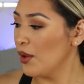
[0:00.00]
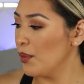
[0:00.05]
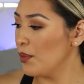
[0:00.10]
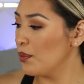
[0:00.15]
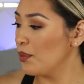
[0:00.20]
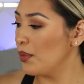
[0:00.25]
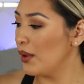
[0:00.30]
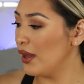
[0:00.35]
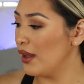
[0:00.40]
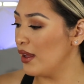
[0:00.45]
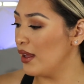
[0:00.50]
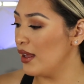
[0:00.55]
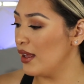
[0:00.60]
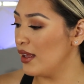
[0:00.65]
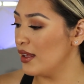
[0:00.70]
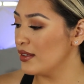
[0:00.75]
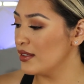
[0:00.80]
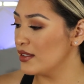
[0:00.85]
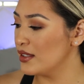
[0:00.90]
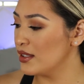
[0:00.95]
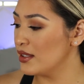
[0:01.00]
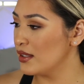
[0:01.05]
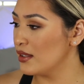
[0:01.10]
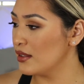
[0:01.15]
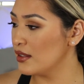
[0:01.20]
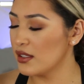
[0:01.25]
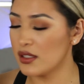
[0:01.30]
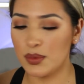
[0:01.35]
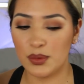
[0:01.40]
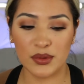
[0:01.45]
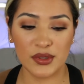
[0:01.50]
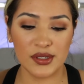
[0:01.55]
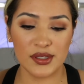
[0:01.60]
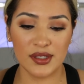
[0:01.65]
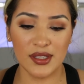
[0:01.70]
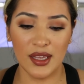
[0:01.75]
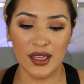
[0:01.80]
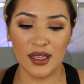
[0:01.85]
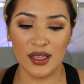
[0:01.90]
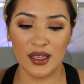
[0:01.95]
but this
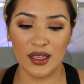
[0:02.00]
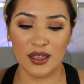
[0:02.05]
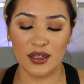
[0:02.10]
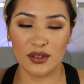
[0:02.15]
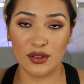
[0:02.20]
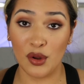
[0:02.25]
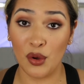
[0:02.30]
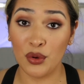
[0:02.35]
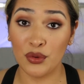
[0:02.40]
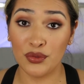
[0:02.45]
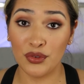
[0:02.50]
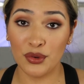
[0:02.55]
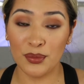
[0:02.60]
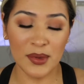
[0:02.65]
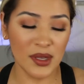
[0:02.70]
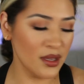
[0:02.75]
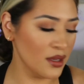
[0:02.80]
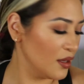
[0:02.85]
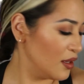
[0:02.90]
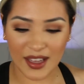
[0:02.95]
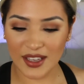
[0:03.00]
was a no for me.